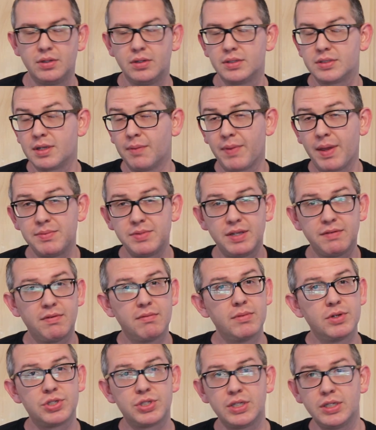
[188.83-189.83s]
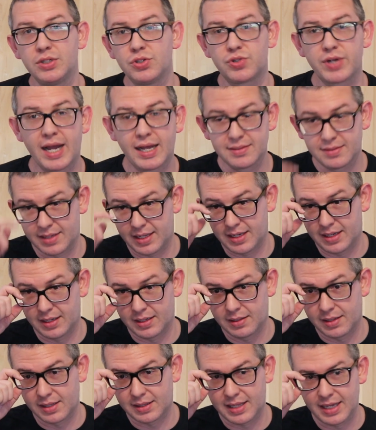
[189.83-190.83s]
sometimes even machine
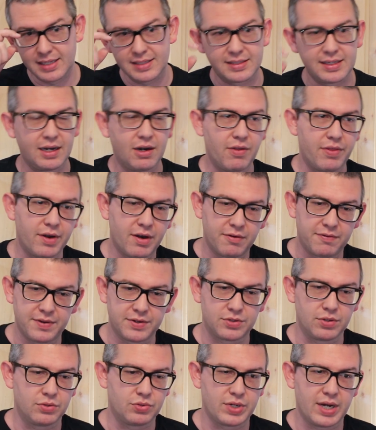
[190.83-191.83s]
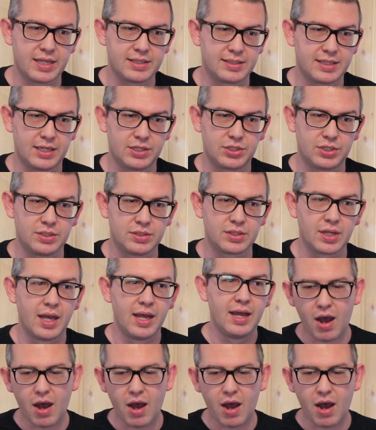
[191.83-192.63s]
translated, that they say are their official translations.